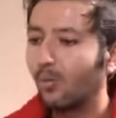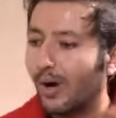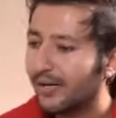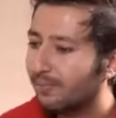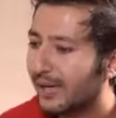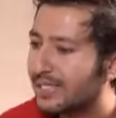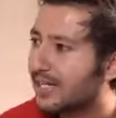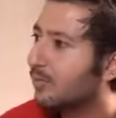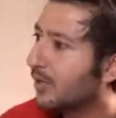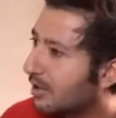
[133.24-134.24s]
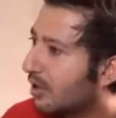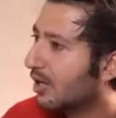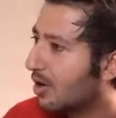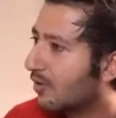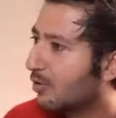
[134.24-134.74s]
one place that we
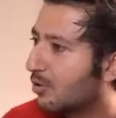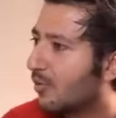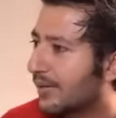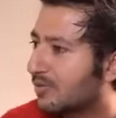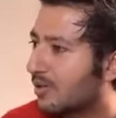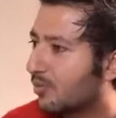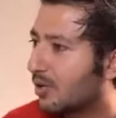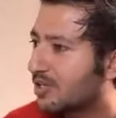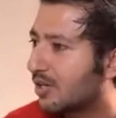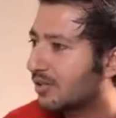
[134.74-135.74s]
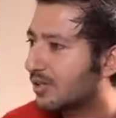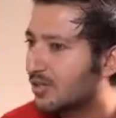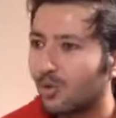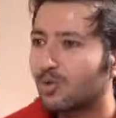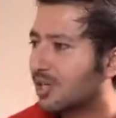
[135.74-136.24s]
got a lot of good vibes from was your
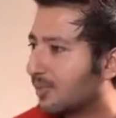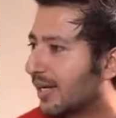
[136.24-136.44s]
social